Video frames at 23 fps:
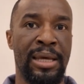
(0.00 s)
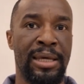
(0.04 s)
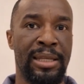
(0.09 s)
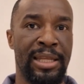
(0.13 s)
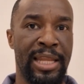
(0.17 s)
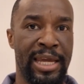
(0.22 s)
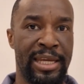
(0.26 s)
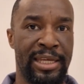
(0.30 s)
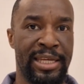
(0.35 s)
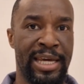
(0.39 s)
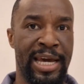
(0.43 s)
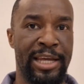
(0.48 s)

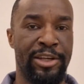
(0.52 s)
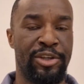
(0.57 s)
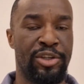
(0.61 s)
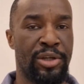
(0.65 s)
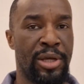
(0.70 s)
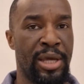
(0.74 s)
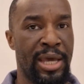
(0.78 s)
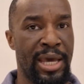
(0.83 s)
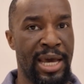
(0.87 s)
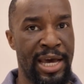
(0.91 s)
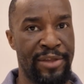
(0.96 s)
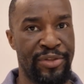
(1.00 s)
like that.
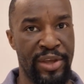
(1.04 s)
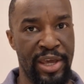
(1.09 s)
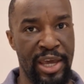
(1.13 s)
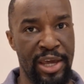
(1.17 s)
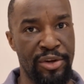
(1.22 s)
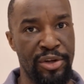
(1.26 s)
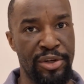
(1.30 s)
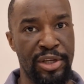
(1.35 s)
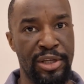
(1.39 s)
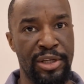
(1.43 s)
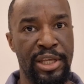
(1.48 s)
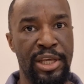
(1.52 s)
At the
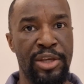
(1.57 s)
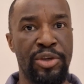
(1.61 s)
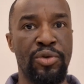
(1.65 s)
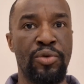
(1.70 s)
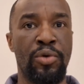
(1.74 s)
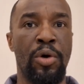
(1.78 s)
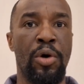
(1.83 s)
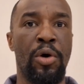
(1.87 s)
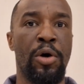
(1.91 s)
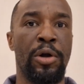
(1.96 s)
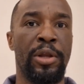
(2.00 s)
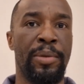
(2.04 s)
end of the day,
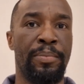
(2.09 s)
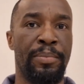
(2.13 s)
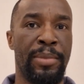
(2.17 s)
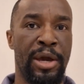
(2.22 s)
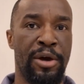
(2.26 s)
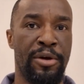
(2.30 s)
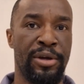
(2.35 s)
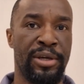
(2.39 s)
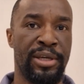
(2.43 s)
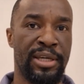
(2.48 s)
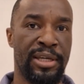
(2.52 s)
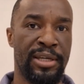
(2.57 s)
you are all
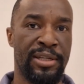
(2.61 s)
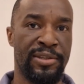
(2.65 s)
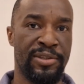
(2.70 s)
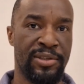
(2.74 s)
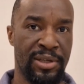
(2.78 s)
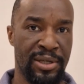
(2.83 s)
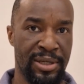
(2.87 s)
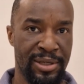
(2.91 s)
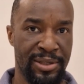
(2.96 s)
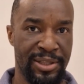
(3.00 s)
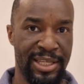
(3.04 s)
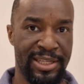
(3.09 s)
Americans,
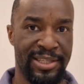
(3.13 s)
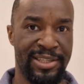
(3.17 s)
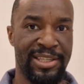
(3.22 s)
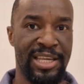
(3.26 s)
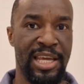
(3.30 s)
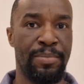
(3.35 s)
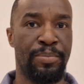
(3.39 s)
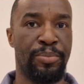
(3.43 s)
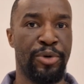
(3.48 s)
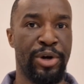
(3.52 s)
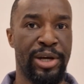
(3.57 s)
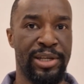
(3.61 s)
the
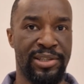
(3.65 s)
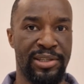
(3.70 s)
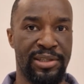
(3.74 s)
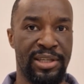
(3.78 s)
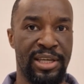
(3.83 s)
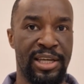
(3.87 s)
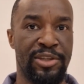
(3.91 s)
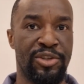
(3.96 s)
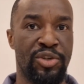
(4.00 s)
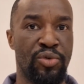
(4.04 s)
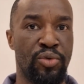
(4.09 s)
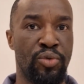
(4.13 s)
same
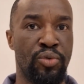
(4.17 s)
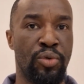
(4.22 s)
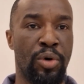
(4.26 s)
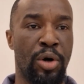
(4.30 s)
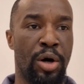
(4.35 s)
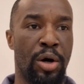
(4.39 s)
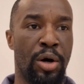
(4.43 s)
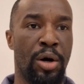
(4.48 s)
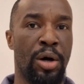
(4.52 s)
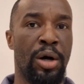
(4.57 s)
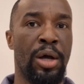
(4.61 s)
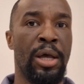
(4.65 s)
president who
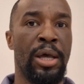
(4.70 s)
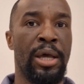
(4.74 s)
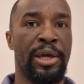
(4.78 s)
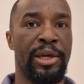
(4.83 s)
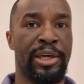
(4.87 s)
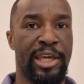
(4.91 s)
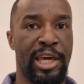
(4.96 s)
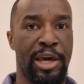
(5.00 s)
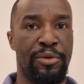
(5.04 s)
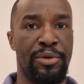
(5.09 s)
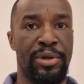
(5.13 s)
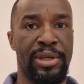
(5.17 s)
are
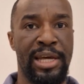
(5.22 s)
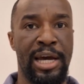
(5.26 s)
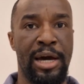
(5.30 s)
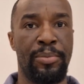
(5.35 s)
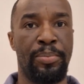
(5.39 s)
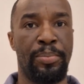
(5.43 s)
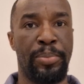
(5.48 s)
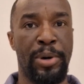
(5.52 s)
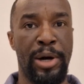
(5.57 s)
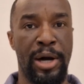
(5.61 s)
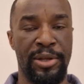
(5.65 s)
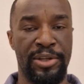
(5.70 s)
carrying
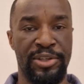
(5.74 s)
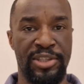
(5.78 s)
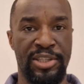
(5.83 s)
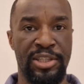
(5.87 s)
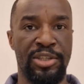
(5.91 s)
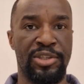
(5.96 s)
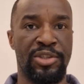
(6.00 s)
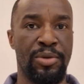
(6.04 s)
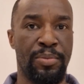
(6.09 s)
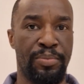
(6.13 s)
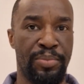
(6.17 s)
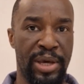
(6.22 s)
out
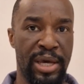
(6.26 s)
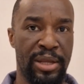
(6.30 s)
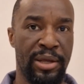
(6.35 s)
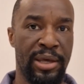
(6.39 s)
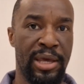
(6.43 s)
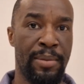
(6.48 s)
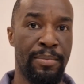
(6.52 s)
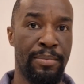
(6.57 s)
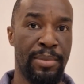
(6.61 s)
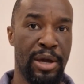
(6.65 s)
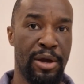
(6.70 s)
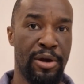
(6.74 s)
policies to better
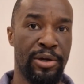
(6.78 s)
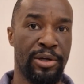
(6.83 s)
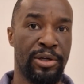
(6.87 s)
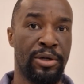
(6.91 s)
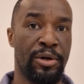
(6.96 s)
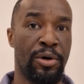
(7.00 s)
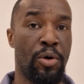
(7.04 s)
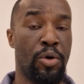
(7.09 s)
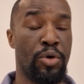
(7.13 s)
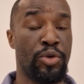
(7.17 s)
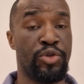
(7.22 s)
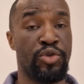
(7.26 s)

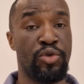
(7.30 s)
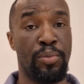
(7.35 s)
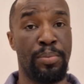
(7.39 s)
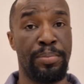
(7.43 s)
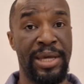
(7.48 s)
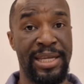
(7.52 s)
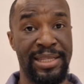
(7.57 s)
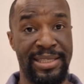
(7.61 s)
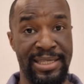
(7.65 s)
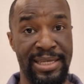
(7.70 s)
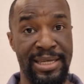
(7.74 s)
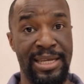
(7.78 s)
America or to
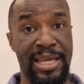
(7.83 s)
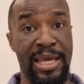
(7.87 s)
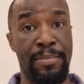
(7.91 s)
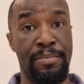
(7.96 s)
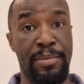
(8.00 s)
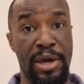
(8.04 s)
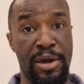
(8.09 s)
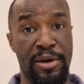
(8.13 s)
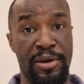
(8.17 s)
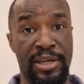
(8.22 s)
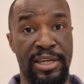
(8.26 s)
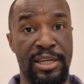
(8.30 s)
maintain
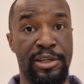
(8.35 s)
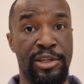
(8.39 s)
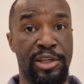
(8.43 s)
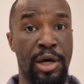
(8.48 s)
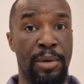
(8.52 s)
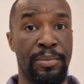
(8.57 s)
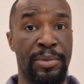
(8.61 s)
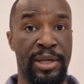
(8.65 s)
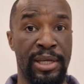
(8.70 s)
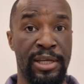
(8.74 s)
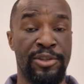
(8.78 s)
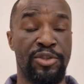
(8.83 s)
American
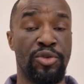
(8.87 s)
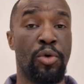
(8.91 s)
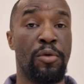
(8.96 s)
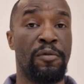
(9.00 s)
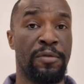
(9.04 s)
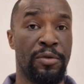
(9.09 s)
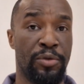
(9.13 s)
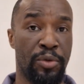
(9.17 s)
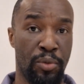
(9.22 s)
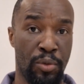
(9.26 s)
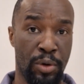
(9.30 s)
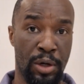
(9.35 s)
dominance
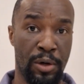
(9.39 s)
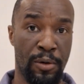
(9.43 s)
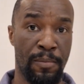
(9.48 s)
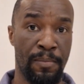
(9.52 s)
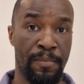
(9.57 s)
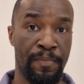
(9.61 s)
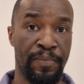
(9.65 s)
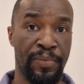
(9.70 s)
over the world.